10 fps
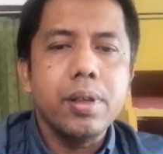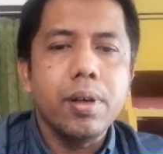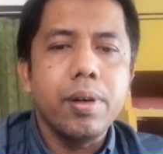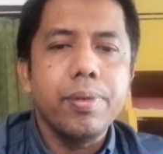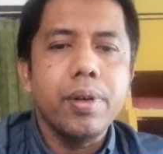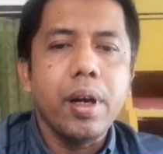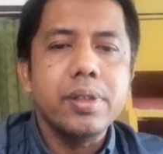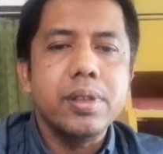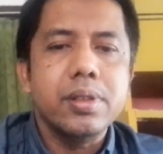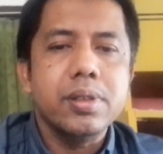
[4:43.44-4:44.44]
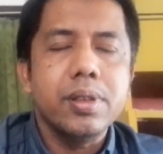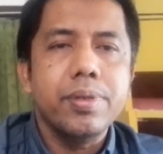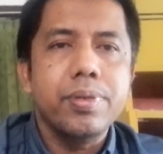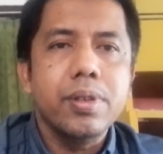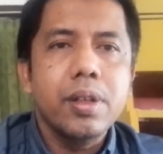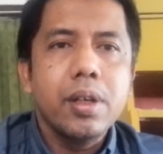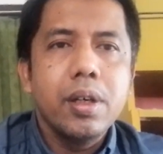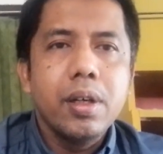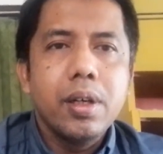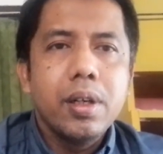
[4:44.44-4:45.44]
of assistive
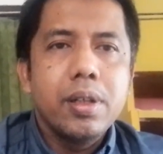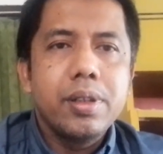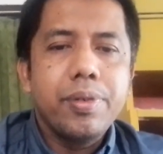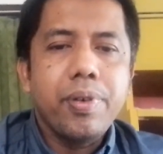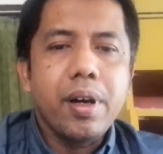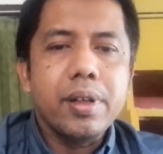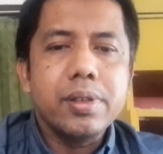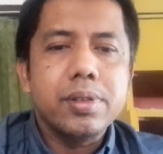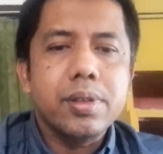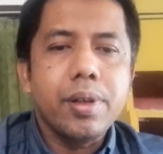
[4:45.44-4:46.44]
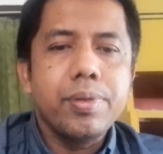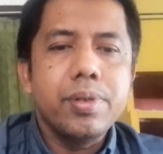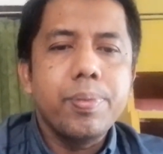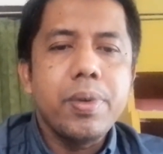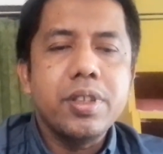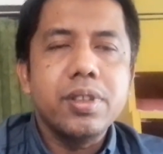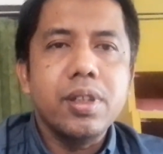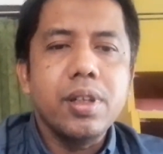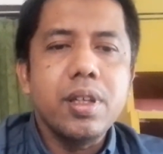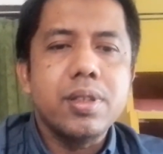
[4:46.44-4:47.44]
device if the patient
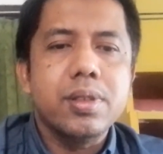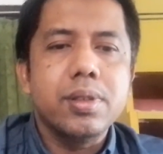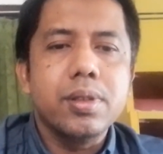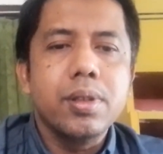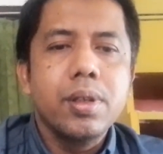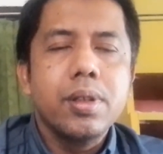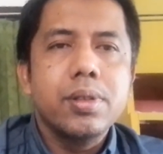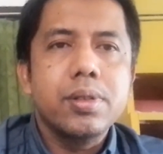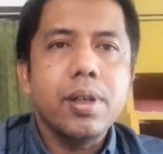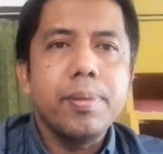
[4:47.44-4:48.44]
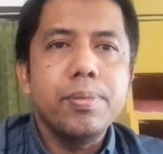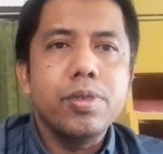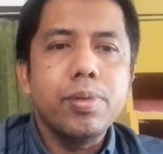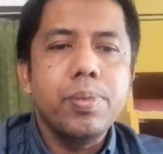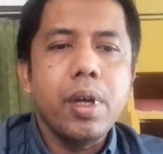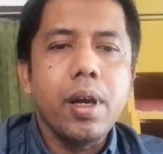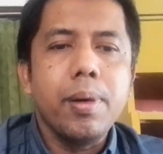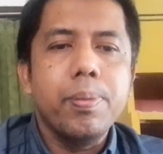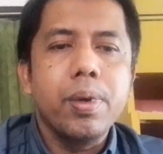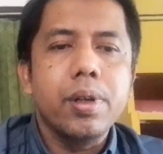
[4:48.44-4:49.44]
needs them to be
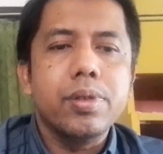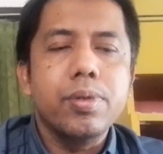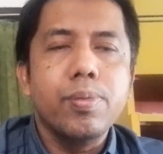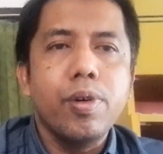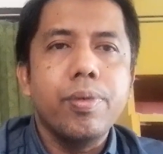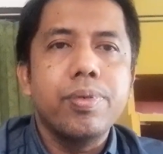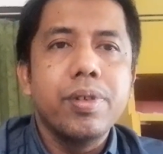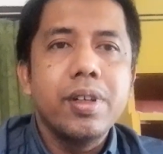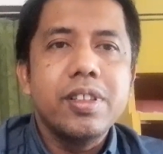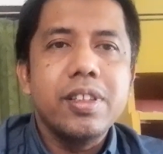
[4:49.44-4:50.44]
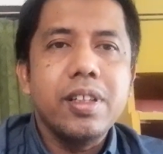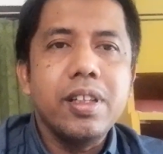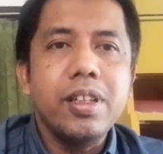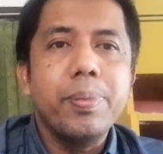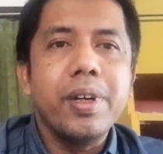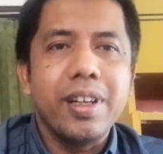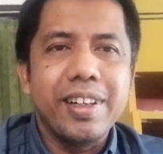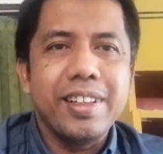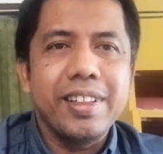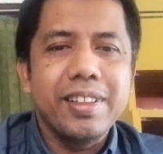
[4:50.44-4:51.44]
able to move
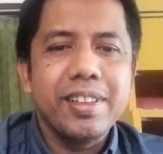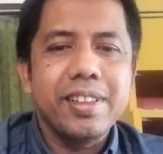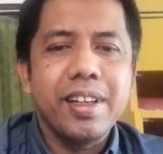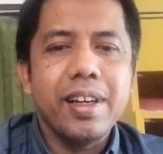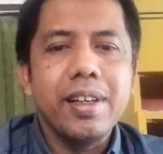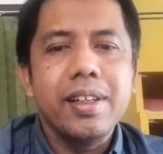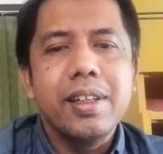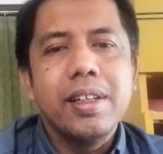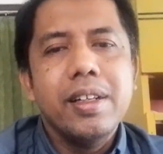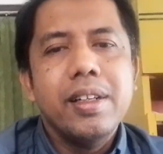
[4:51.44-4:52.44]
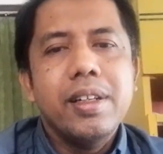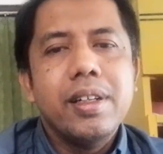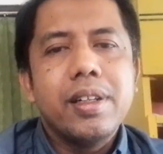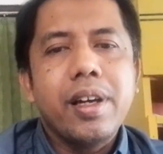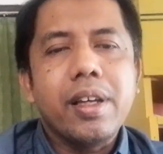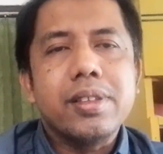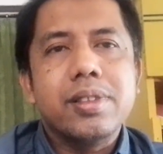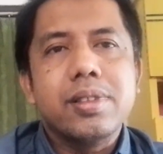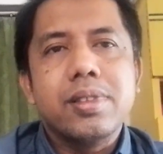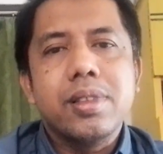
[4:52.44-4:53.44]
independently. Okay,
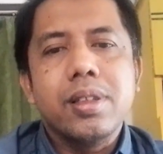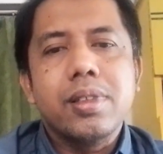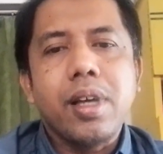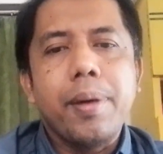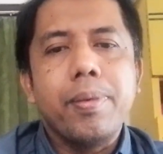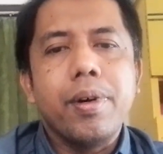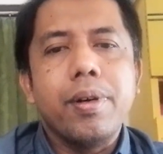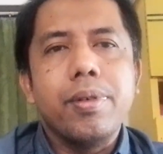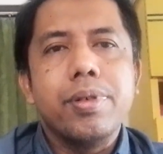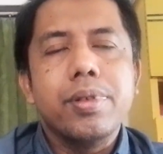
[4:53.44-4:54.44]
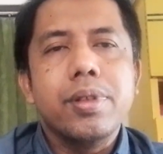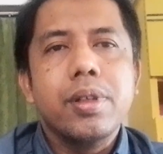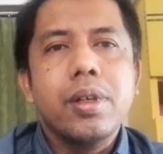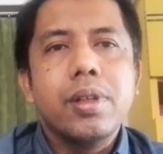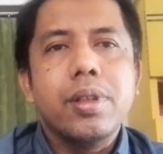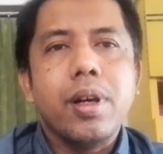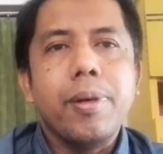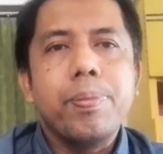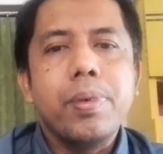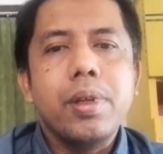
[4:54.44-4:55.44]
next type of
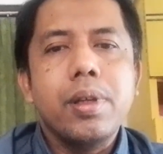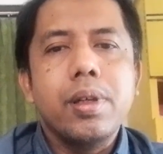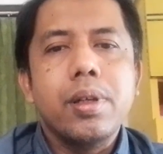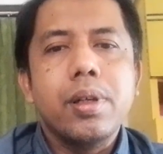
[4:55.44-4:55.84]
therapy